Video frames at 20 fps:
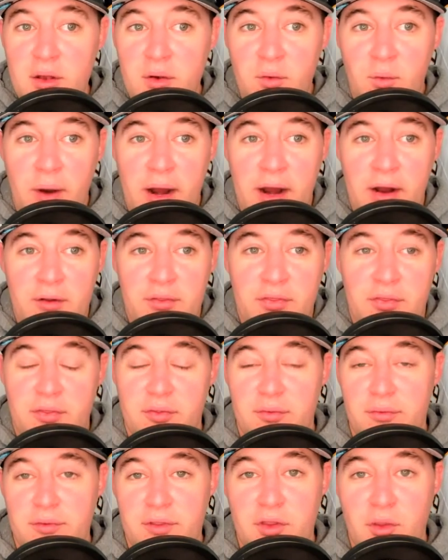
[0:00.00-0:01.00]
where,
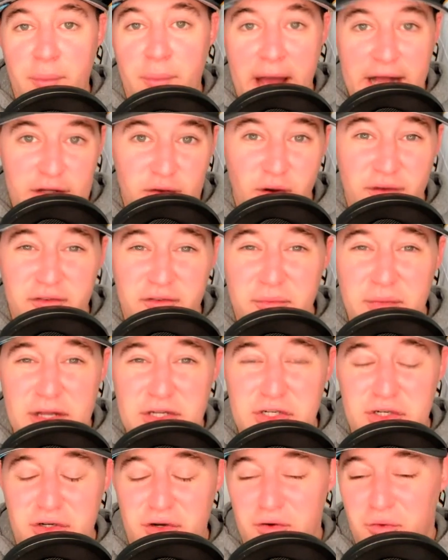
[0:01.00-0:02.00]
you know, the Pac-12
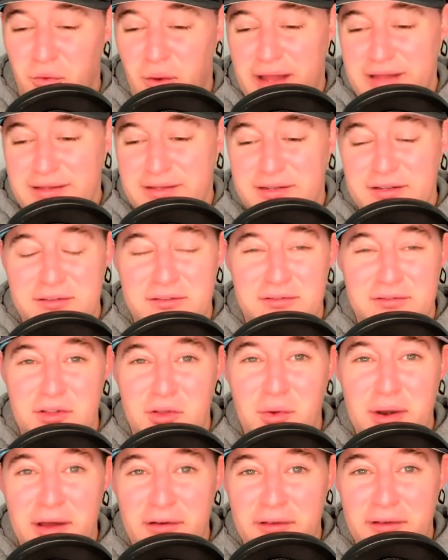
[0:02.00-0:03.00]
commissioner went to
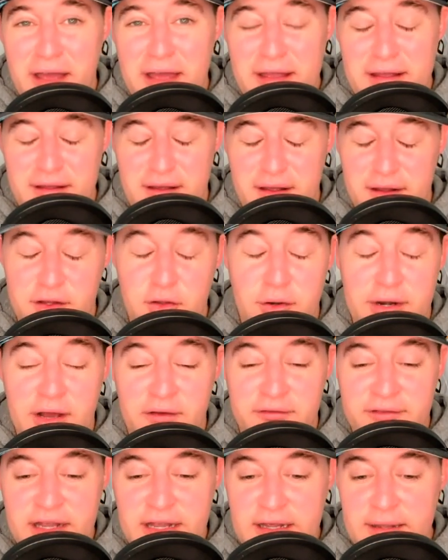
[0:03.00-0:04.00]

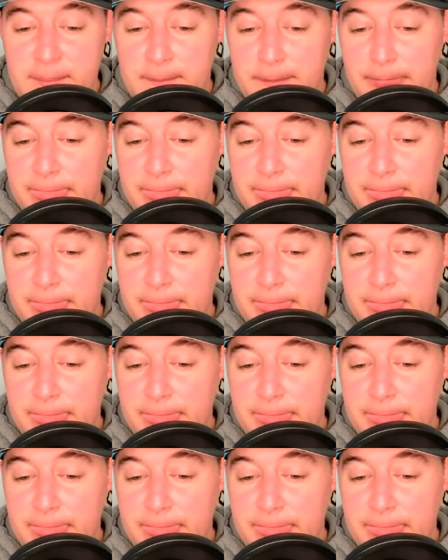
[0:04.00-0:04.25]
UNLV.